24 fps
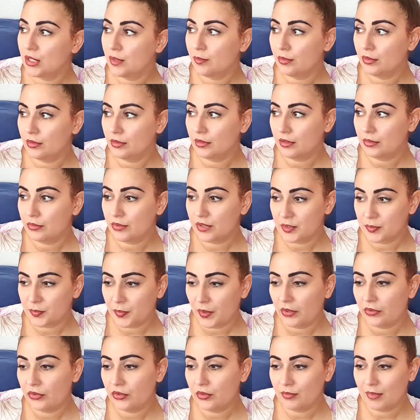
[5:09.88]
would
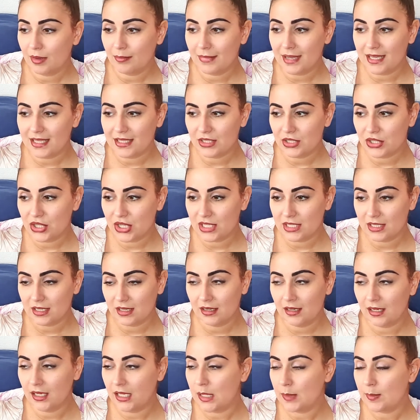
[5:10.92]
respond to my messages and
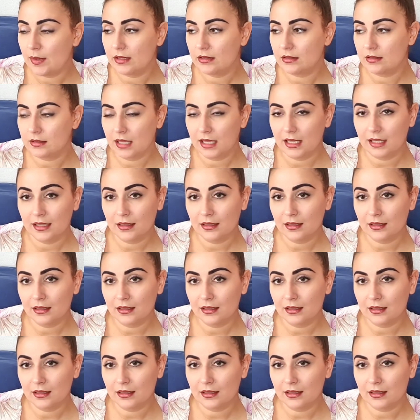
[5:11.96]
emails like